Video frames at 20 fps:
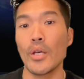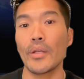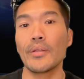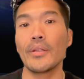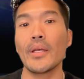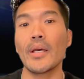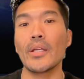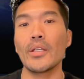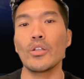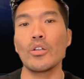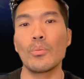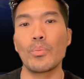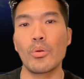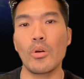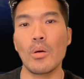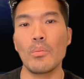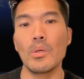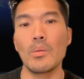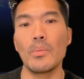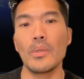then you'll
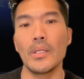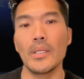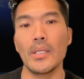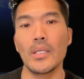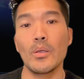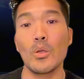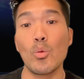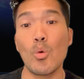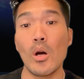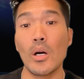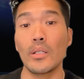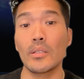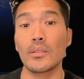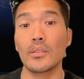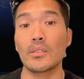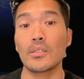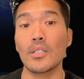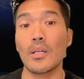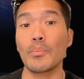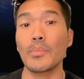probably want
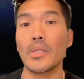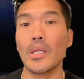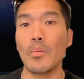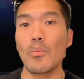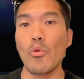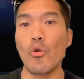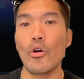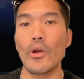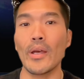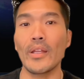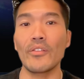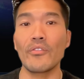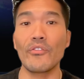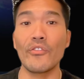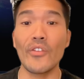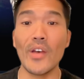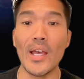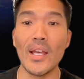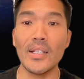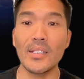something more
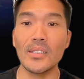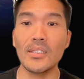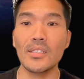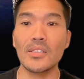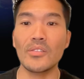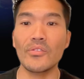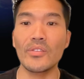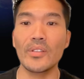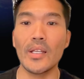advanced